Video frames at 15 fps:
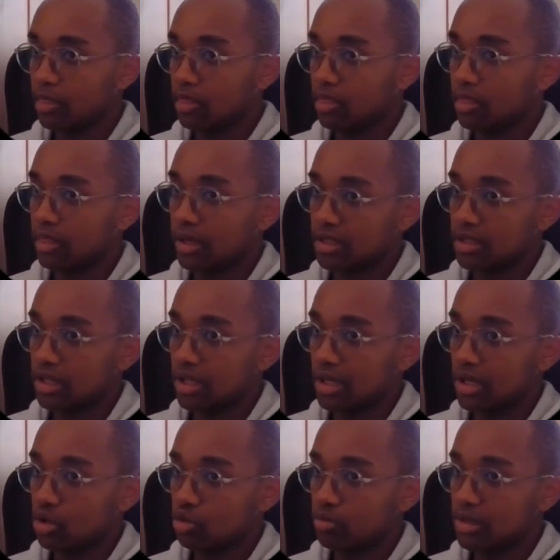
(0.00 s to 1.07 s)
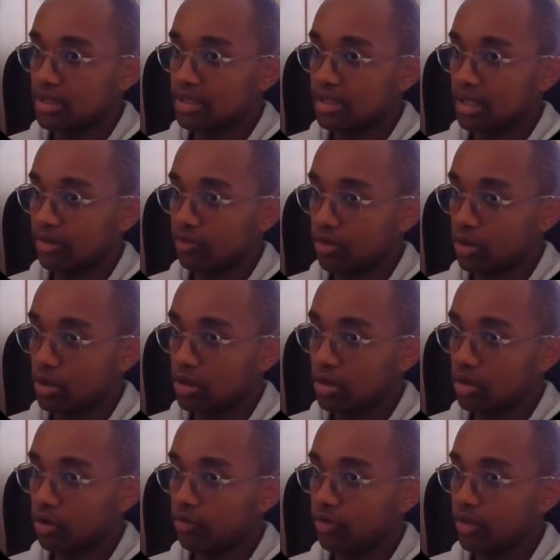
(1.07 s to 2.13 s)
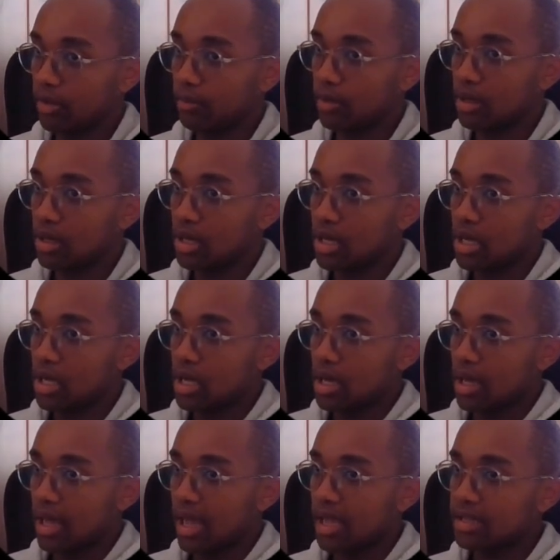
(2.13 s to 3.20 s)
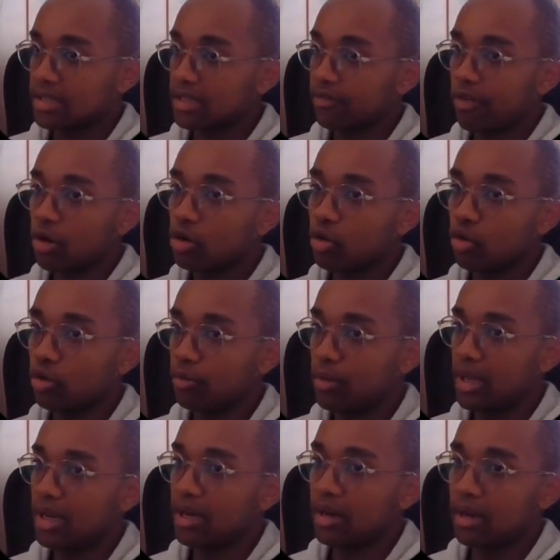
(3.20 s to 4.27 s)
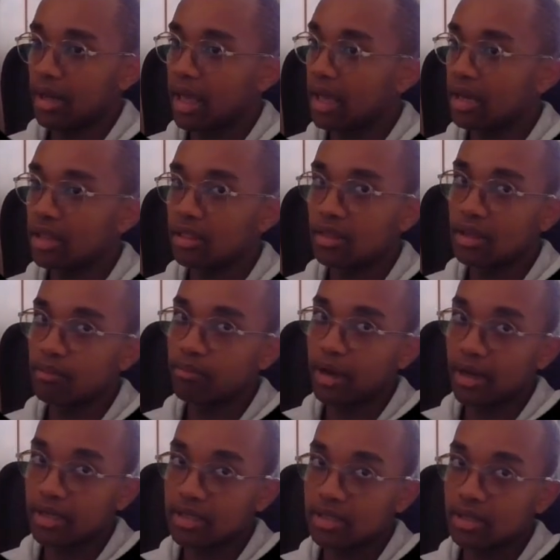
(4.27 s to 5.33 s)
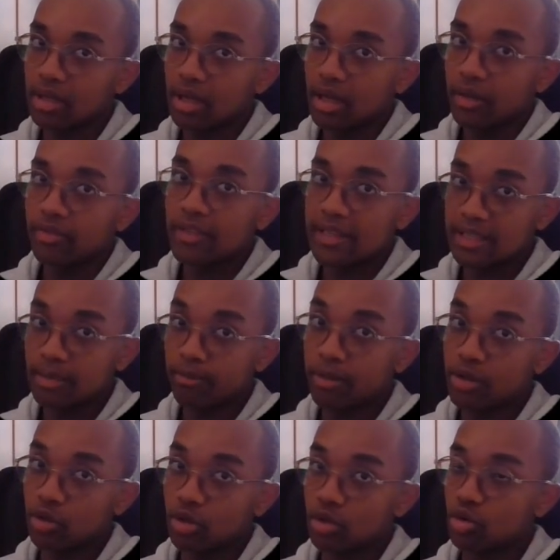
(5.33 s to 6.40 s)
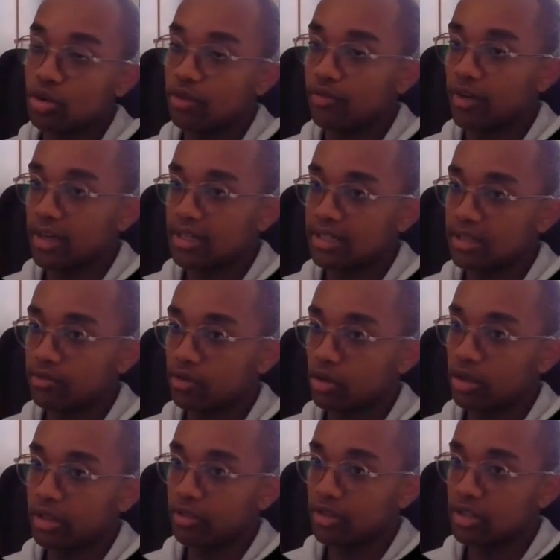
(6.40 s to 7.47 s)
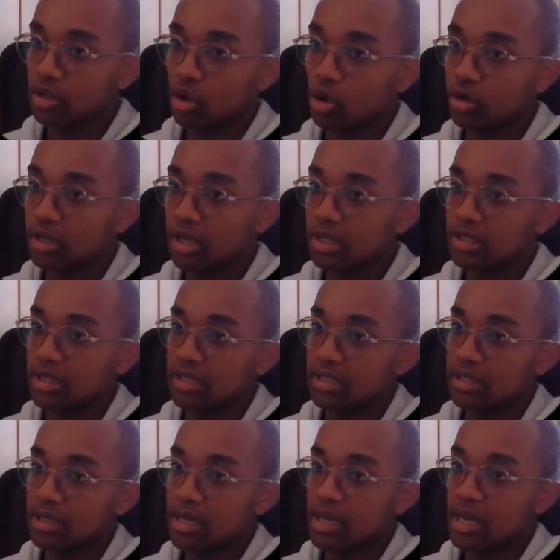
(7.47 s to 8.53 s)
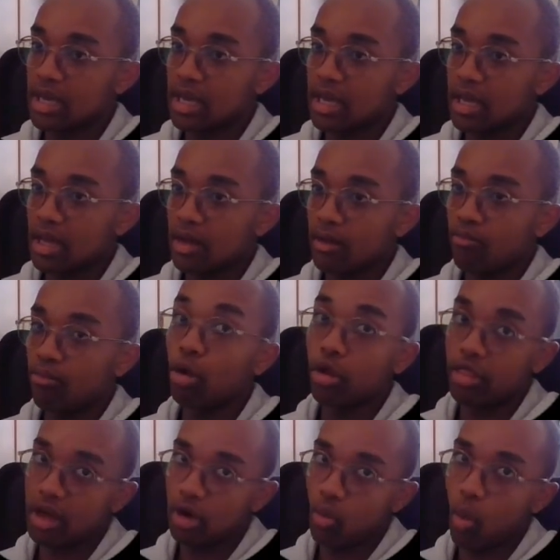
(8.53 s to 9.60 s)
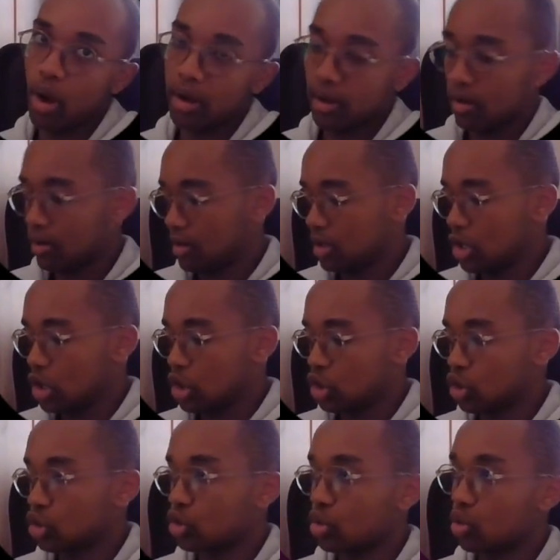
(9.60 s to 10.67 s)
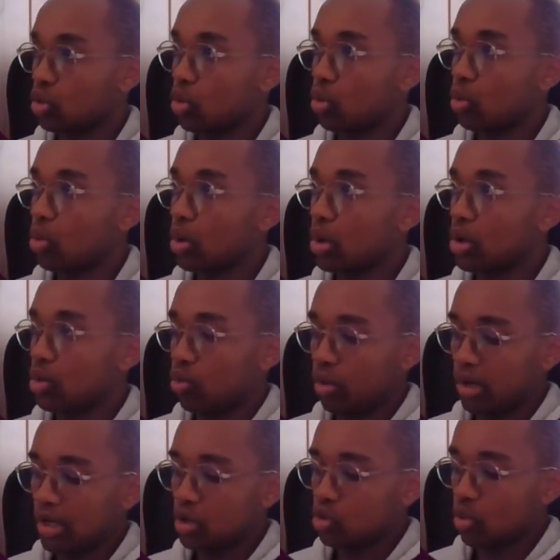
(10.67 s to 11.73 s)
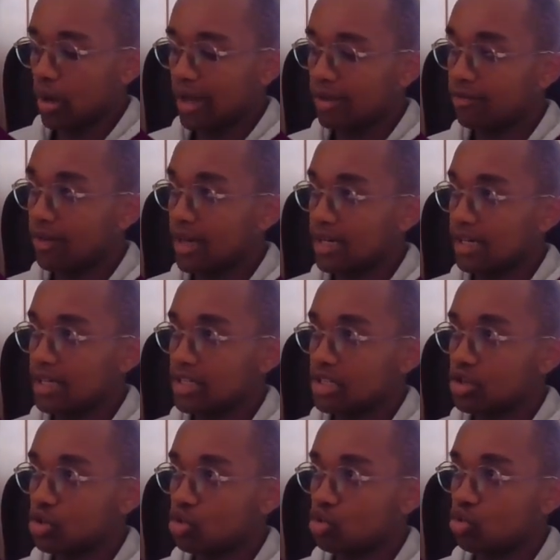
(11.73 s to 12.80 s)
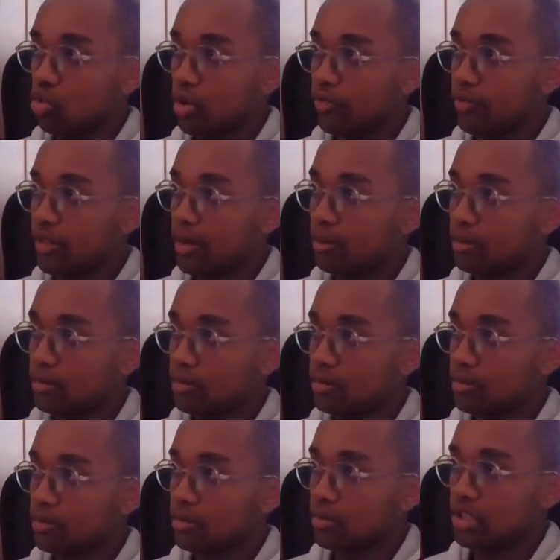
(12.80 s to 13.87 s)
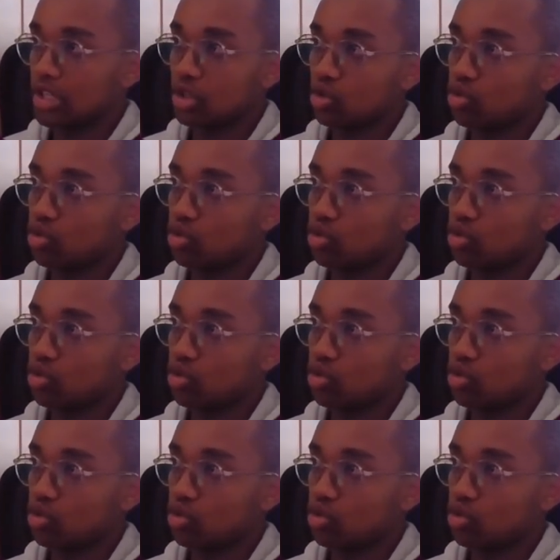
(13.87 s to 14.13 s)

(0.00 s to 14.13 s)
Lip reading: that they need to be several of them. And several could mean anything, but the simplest way to define several in this context is more than one. So we need to have at least two of them just to